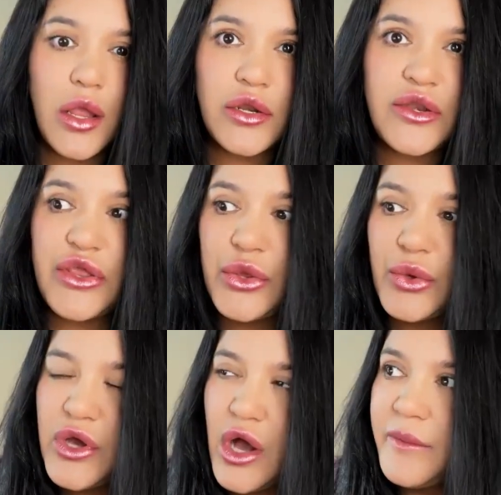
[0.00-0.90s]
do you
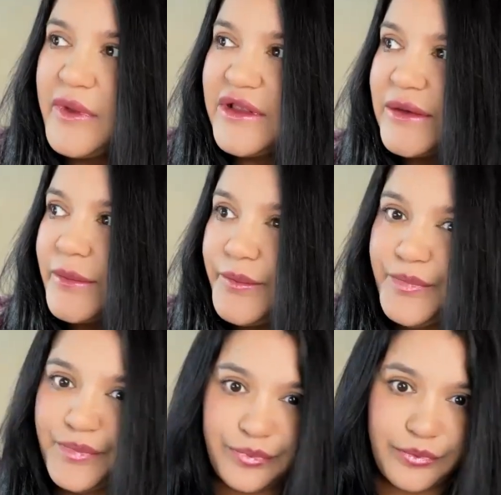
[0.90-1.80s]
come and
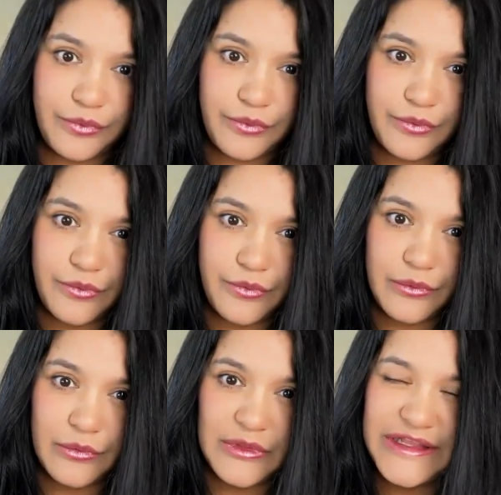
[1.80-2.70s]

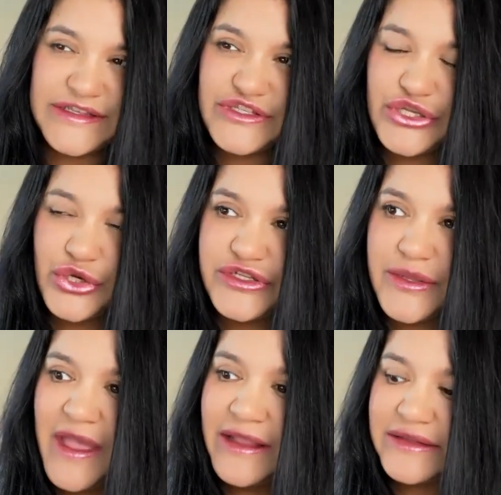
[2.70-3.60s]
list your
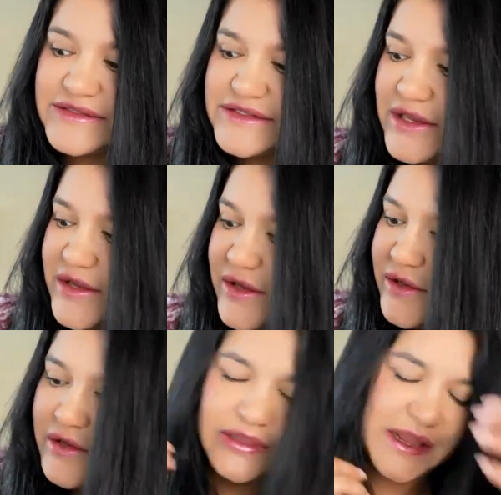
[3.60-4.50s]
demands?
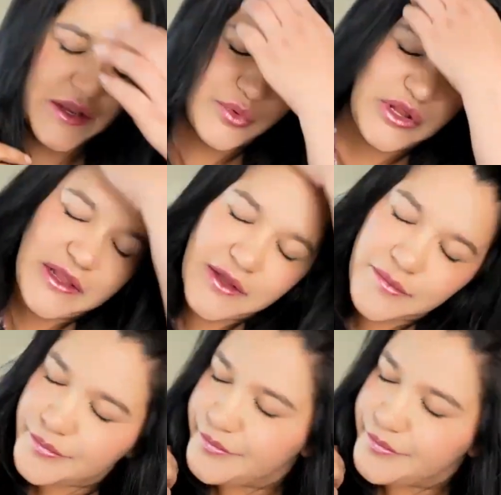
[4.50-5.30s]
Like, really?